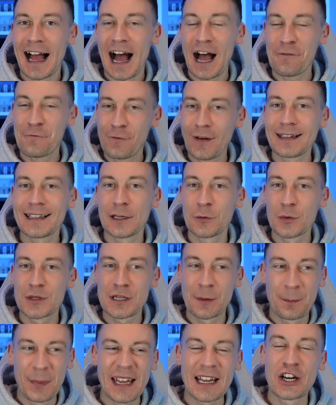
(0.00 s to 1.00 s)
I felt it was
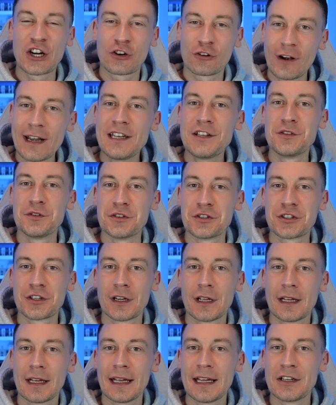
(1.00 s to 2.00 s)
a bit cringe,
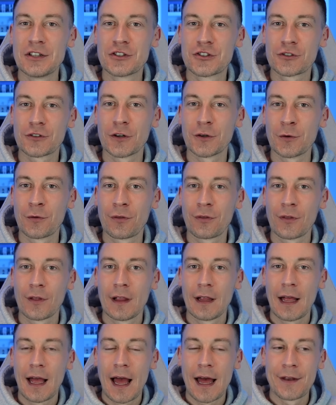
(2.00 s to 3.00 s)
in truth.
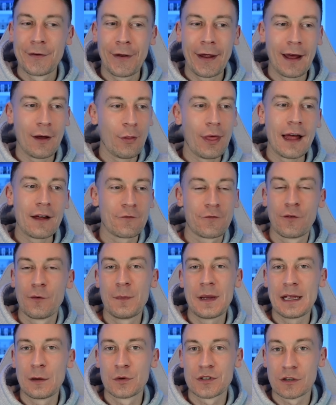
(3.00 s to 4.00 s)
Now, that for
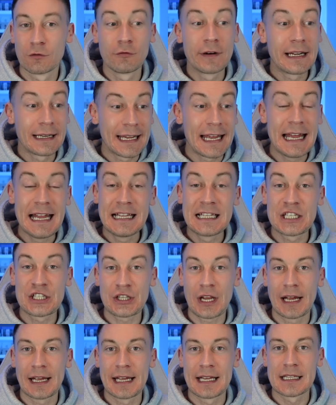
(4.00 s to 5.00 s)
me was a real
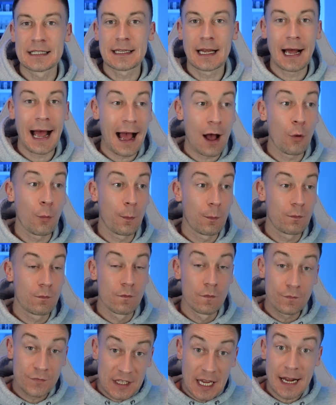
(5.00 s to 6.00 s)
insight into how
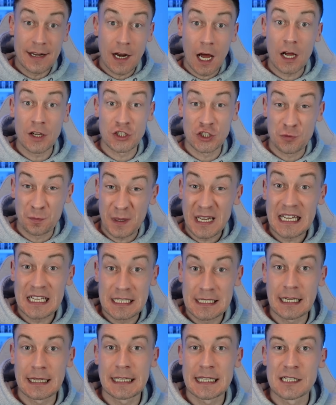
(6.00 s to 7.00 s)
Ten Hag speaks
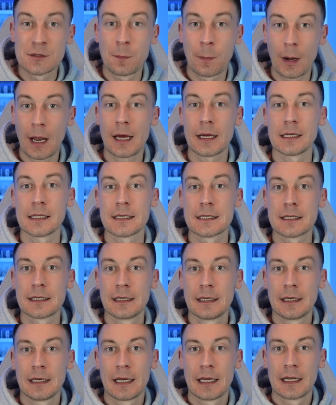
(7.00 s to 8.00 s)
to these players.
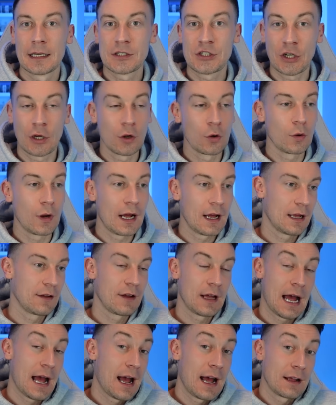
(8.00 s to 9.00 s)
So
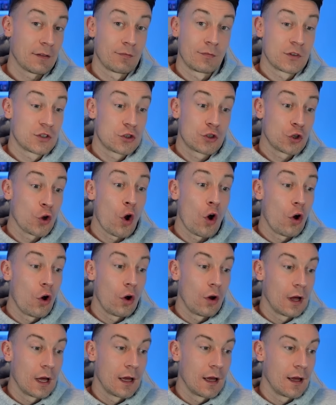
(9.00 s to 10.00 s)
I
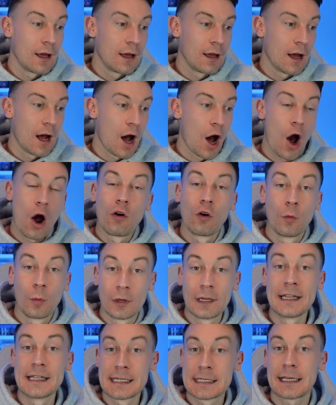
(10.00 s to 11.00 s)
saw a
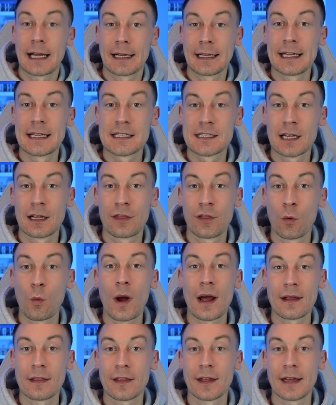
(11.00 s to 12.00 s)
horrible insight into the
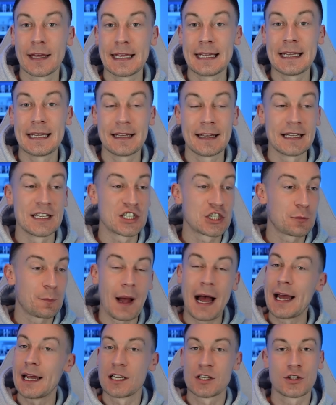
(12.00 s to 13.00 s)
way that he
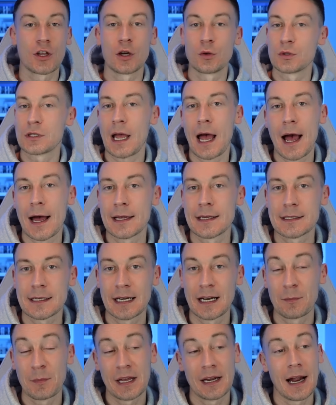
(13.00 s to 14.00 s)
inspires those guys.
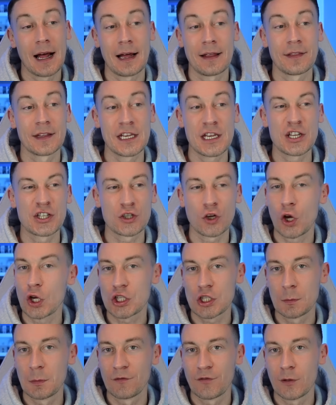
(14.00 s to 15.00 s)
And I mean, you saw
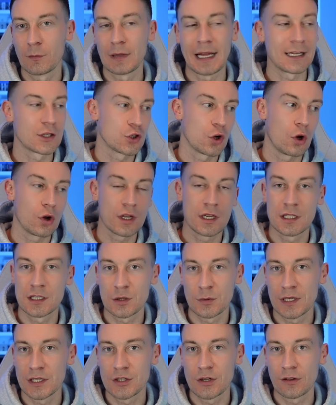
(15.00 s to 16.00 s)
some of them like talking
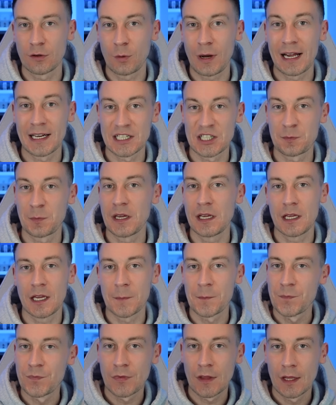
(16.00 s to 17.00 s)
to each other while he's
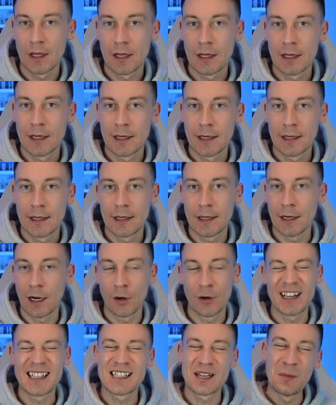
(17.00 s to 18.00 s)
speaking. You know,
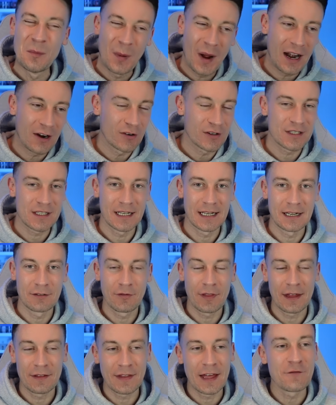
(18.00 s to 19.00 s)
it's embarrassing.
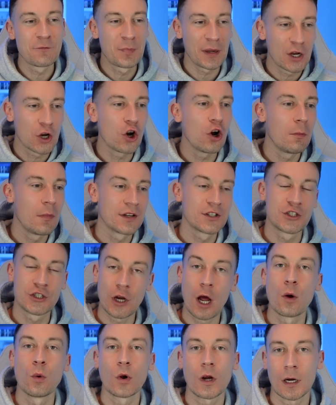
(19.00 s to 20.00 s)
They've become a
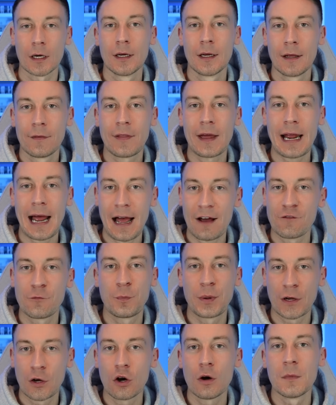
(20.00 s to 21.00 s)
joke. They have
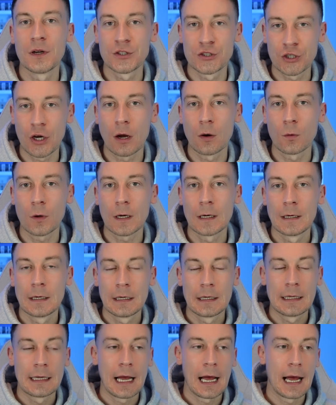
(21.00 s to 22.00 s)
become a joke.
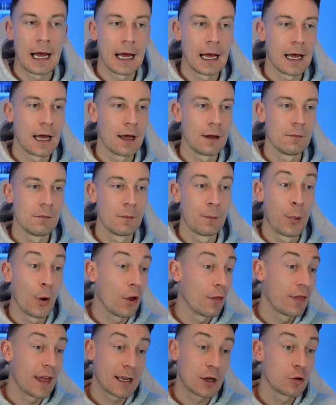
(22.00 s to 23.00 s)

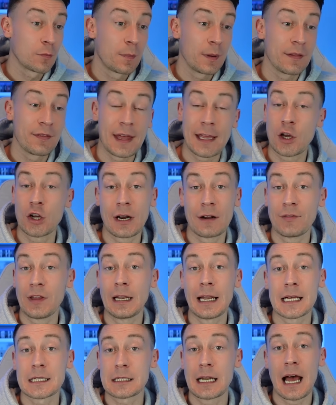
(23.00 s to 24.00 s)
But they could have the
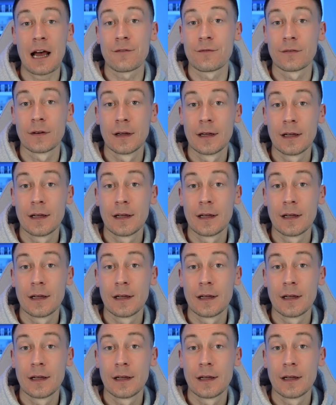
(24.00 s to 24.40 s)
last laugh.